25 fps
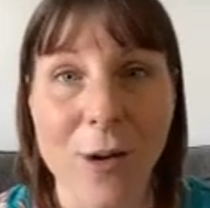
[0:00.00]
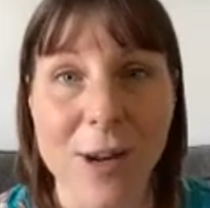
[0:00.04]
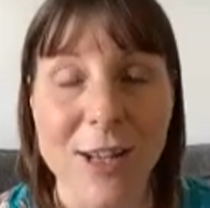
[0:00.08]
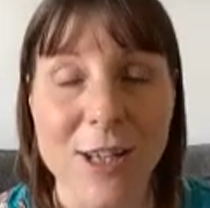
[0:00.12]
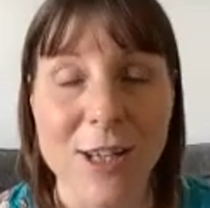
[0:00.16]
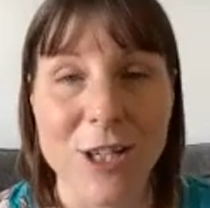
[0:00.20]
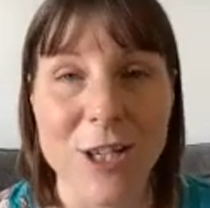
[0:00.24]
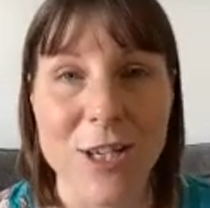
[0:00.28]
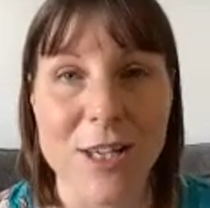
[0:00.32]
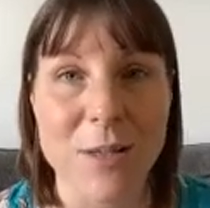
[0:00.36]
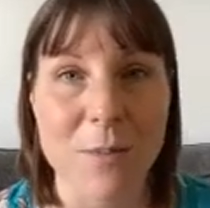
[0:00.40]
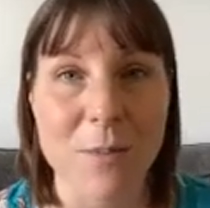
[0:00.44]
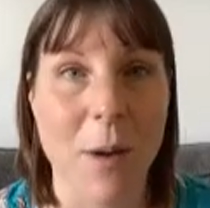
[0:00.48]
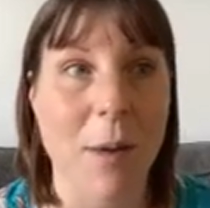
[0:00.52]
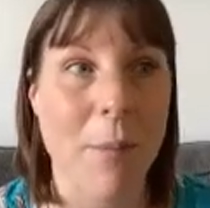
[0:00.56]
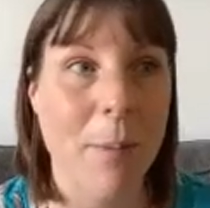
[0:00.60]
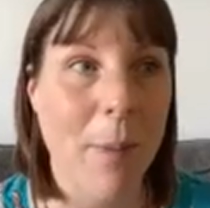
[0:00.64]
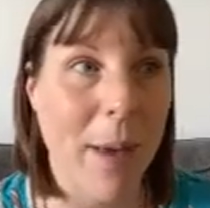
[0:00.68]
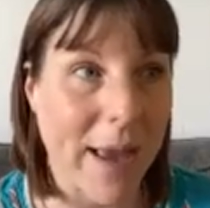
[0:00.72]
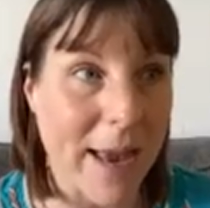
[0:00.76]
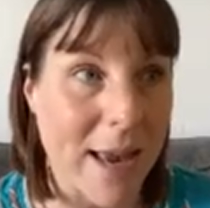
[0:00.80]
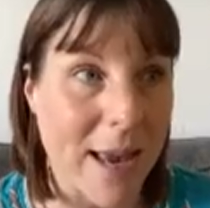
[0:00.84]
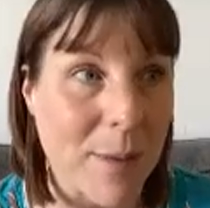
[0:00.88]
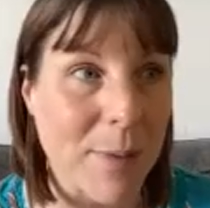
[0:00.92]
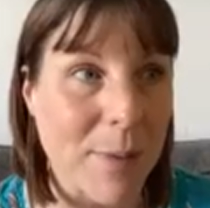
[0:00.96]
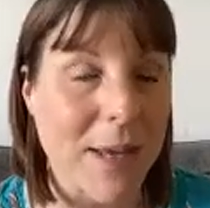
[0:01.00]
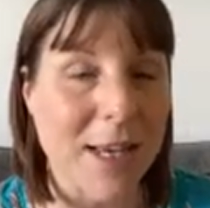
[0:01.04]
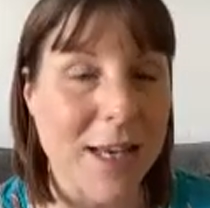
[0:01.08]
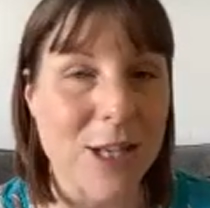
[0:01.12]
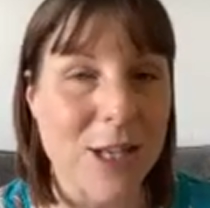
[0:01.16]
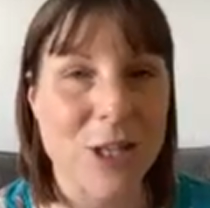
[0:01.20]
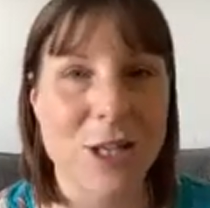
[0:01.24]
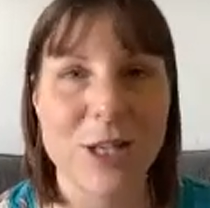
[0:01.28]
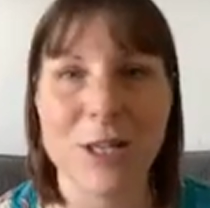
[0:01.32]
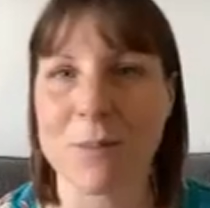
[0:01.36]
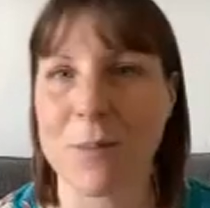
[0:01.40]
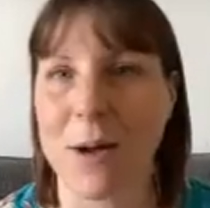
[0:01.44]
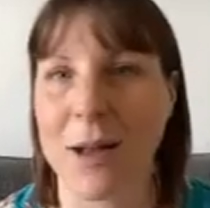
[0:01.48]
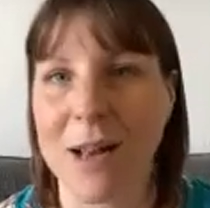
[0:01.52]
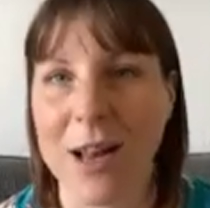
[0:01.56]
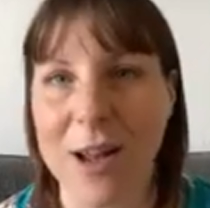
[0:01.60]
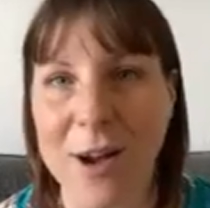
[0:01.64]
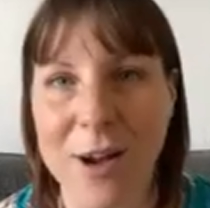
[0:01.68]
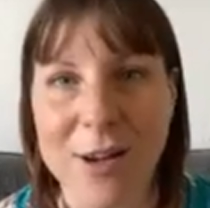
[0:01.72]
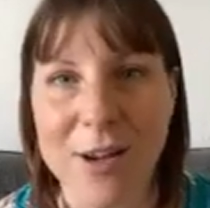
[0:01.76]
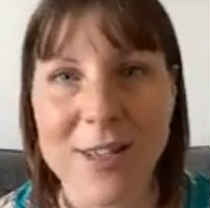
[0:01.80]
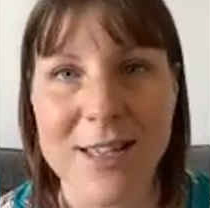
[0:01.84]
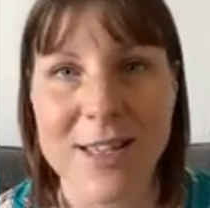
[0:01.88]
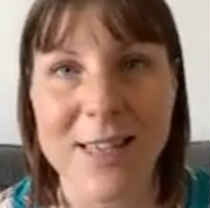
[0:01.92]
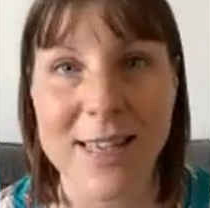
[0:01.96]
Like, she's my baby, she's my
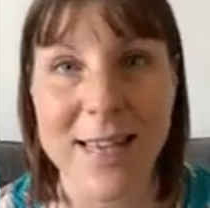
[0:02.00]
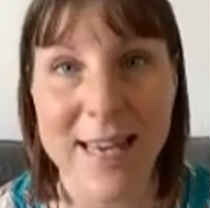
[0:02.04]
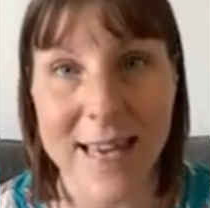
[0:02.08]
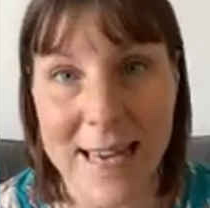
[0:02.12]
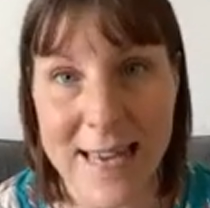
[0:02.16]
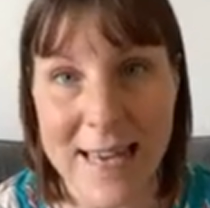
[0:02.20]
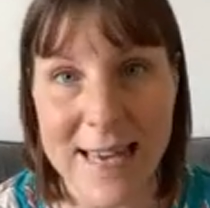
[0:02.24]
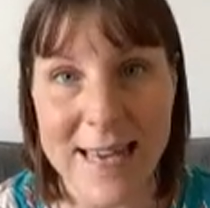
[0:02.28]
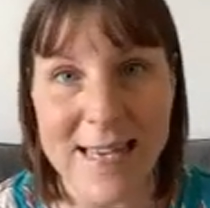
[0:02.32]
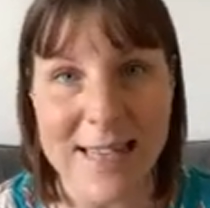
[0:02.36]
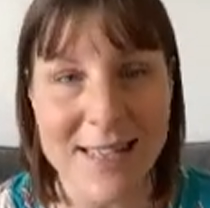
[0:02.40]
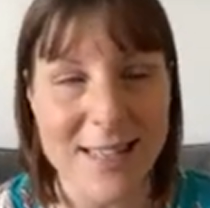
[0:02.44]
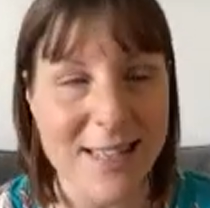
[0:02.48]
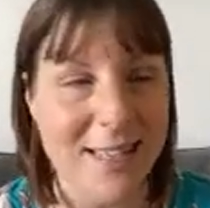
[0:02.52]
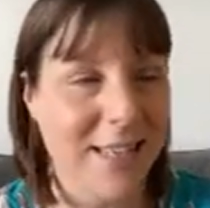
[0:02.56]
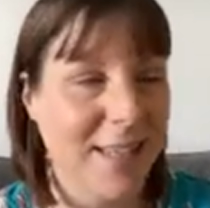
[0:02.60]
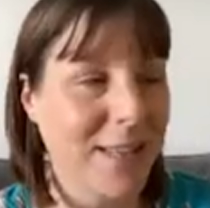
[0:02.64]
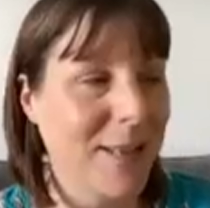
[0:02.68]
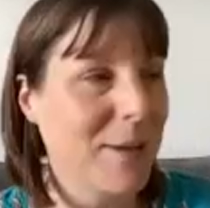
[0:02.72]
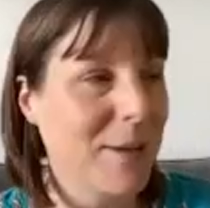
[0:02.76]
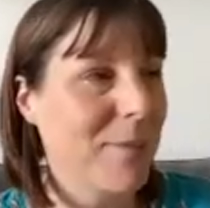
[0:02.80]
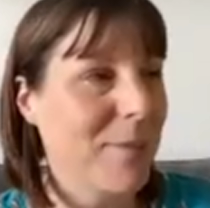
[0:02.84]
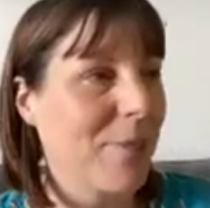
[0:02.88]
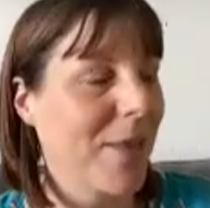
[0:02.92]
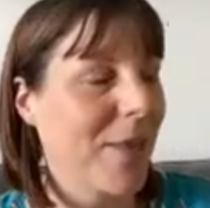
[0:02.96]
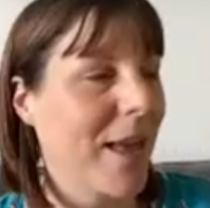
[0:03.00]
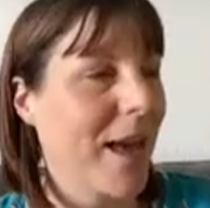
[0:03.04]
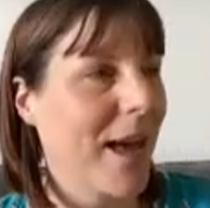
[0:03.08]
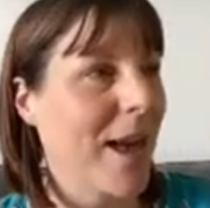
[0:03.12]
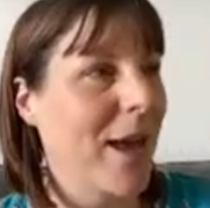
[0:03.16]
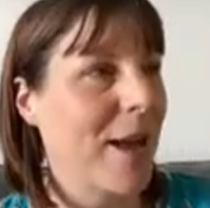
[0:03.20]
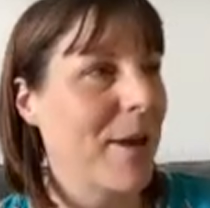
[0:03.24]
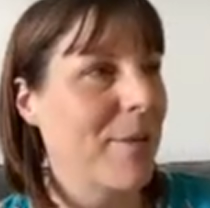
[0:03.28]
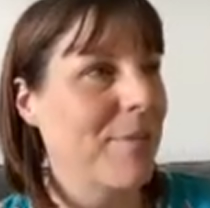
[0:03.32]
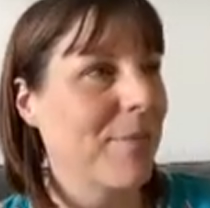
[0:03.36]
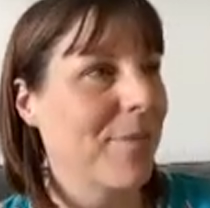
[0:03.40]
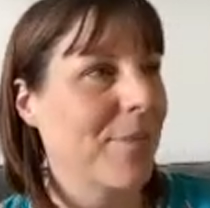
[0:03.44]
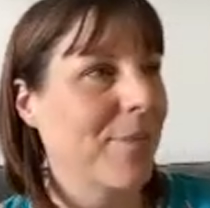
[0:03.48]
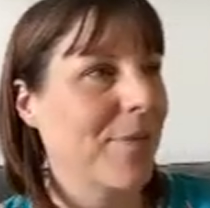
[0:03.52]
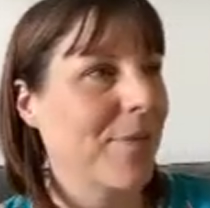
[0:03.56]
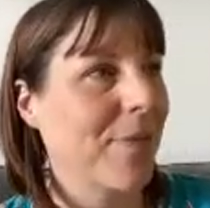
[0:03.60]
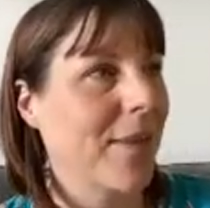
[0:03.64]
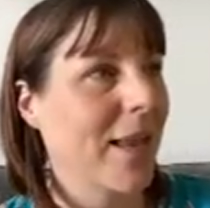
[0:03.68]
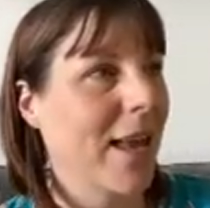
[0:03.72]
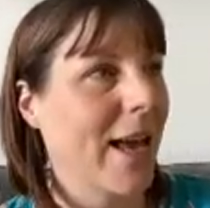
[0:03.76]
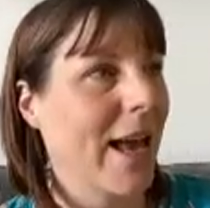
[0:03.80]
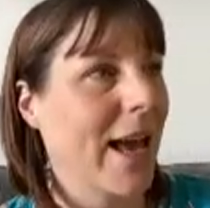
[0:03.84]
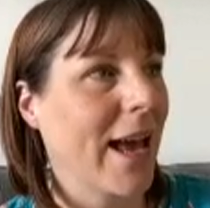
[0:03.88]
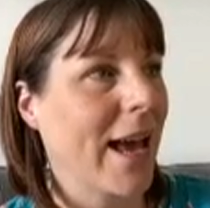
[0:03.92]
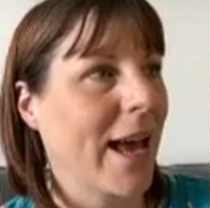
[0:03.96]
last kid. But
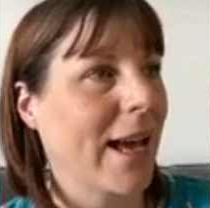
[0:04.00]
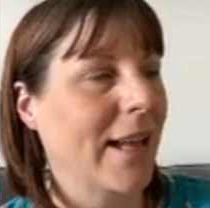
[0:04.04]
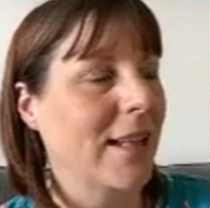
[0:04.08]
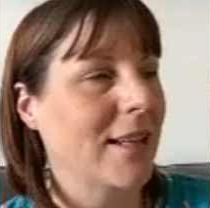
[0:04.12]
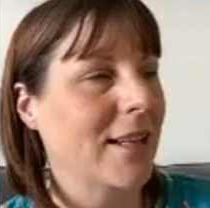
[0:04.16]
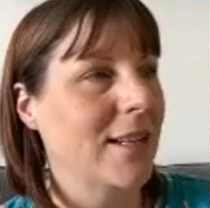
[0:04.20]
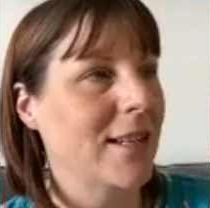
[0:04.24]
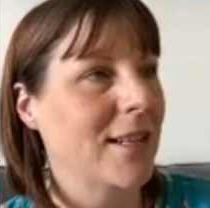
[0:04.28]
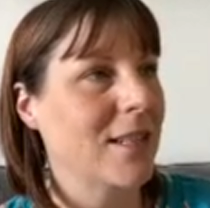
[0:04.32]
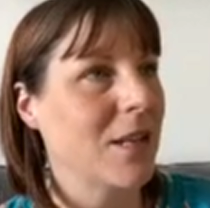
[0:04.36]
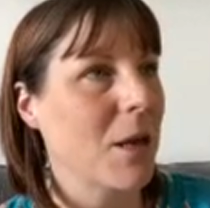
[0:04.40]
I'm